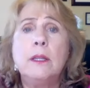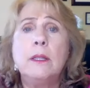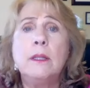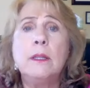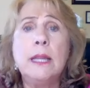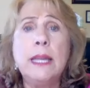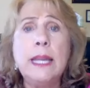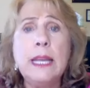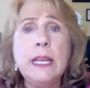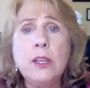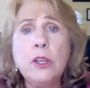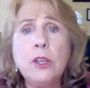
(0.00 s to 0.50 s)

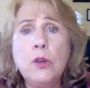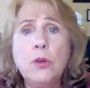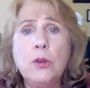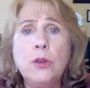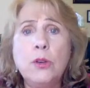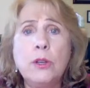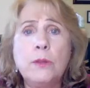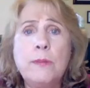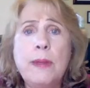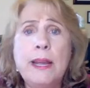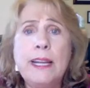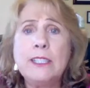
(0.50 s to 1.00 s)
link. You
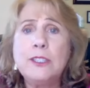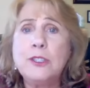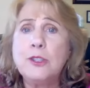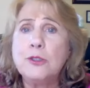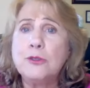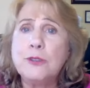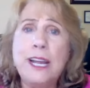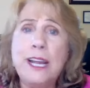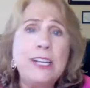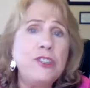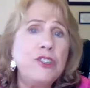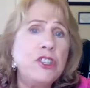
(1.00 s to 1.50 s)
could make a
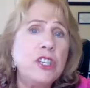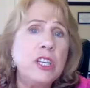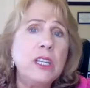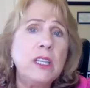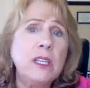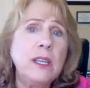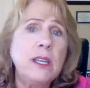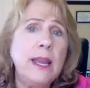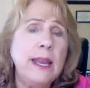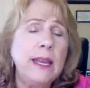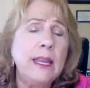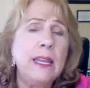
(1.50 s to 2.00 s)

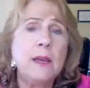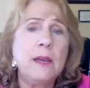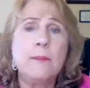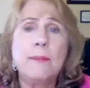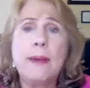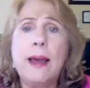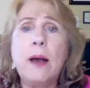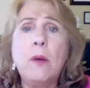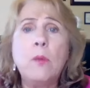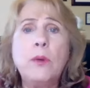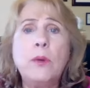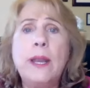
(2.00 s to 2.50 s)
donation. Any
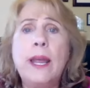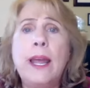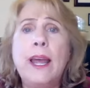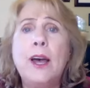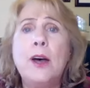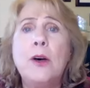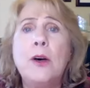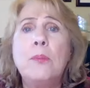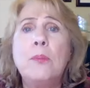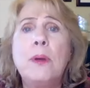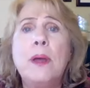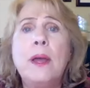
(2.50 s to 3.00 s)
amount would
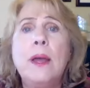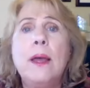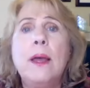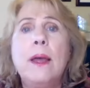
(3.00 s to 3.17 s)
help.